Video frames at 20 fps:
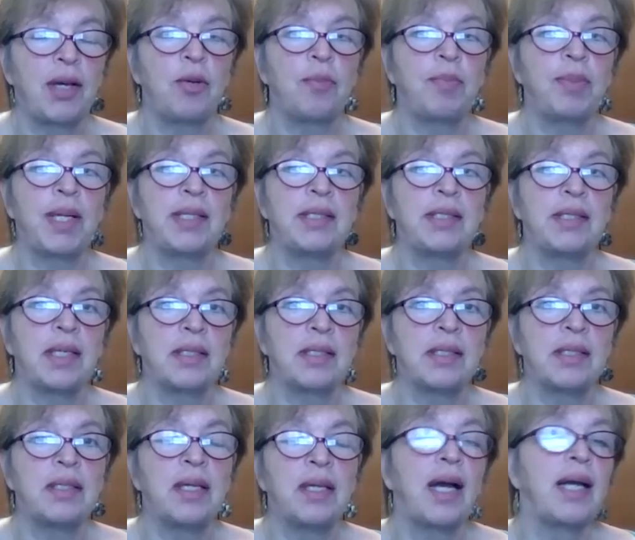there who play
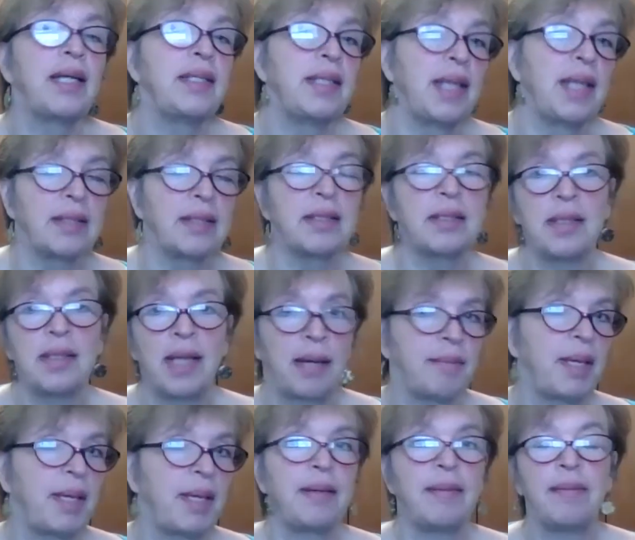six to nine? Yes,
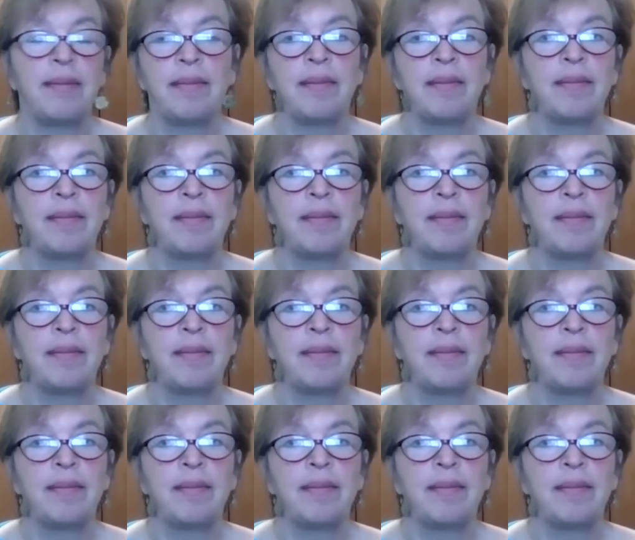not me.